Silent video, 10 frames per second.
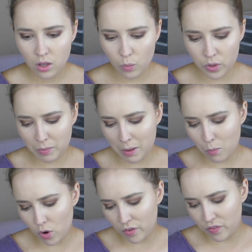with my
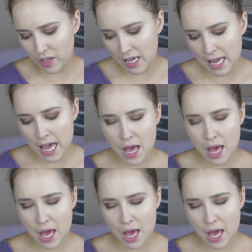Morphe